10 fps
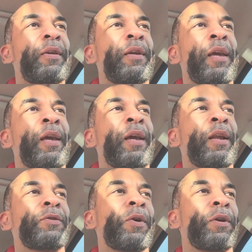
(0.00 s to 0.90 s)
And
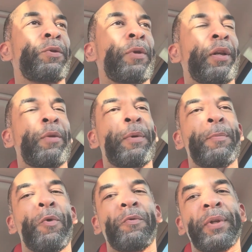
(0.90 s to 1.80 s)
I started doing a little bit
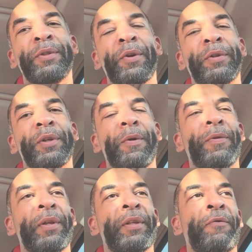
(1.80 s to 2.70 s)
more research on
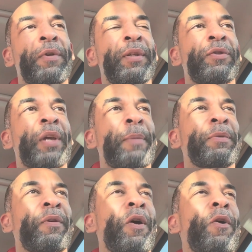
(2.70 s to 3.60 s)
the different
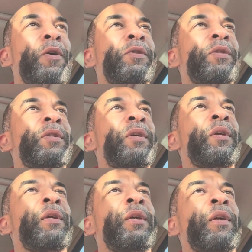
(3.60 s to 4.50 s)
types of cars,
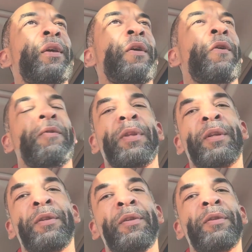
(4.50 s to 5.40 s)
or the
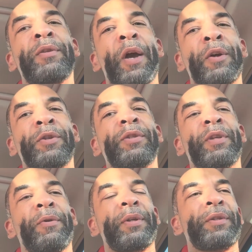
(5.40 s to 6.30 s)
Dodge
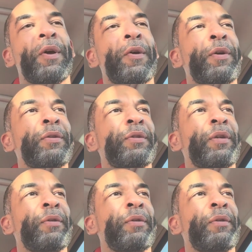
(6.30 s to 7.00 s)
series cars,